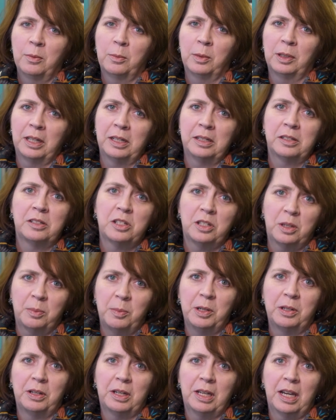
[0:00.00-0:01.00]
related to
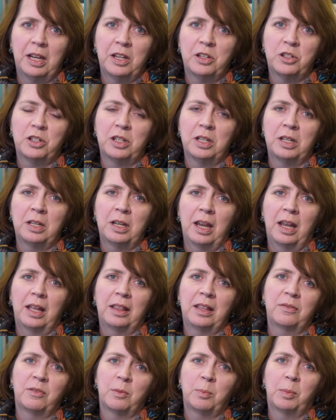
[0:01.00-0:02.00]
communication
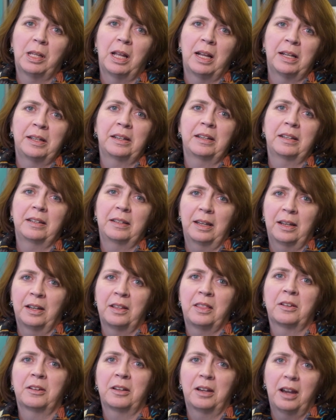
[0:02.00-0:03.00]
and they've applied it in
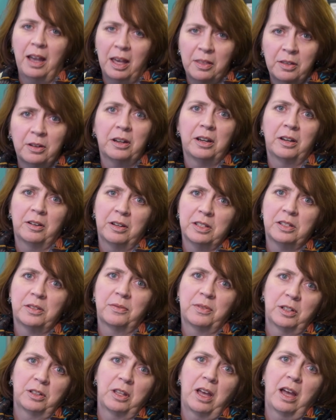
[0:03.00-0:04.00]
other areas
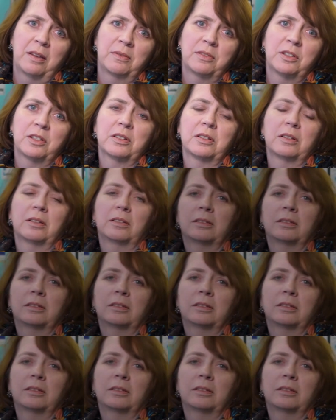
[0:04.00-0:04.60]
of their lives.